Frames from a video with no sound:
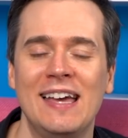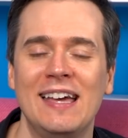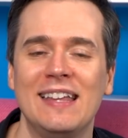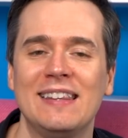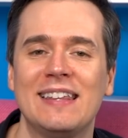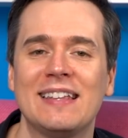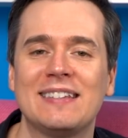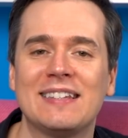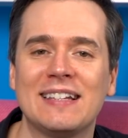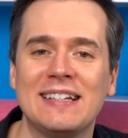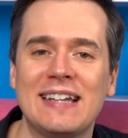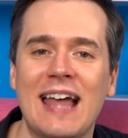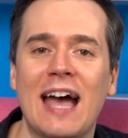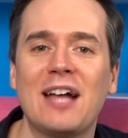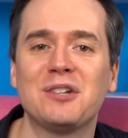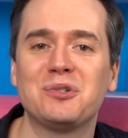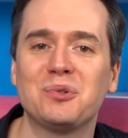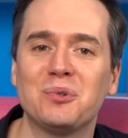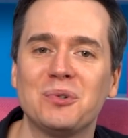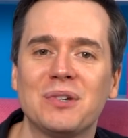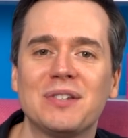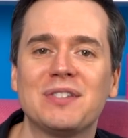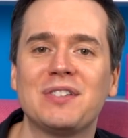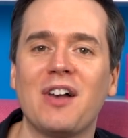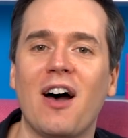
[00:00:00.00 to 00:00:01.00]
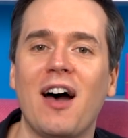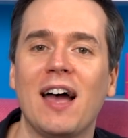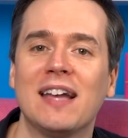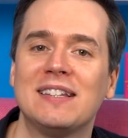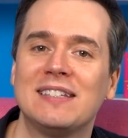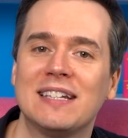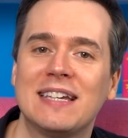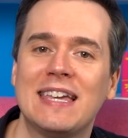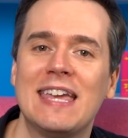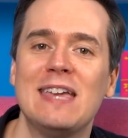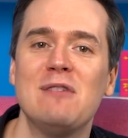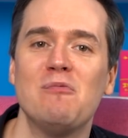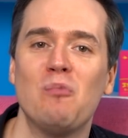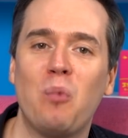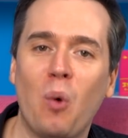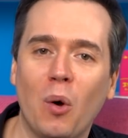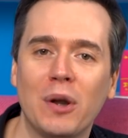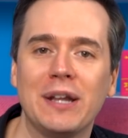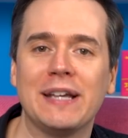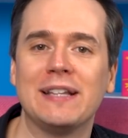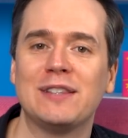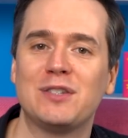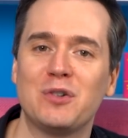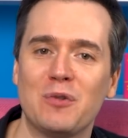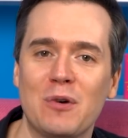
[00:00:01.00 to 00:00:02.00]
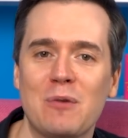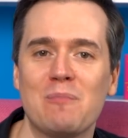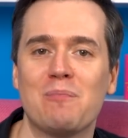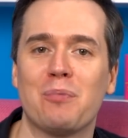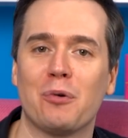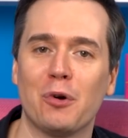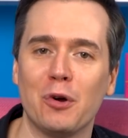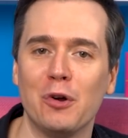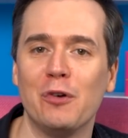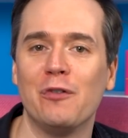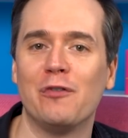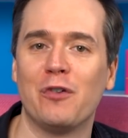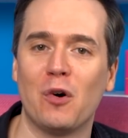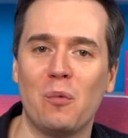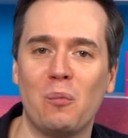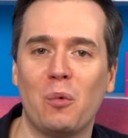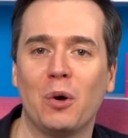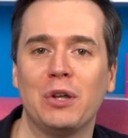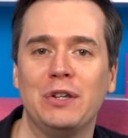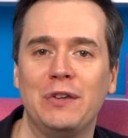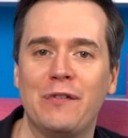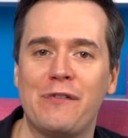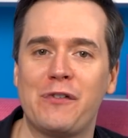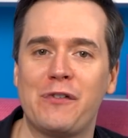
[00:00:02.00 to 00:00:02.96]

There's a natural desire to keep wanting to improve on what you've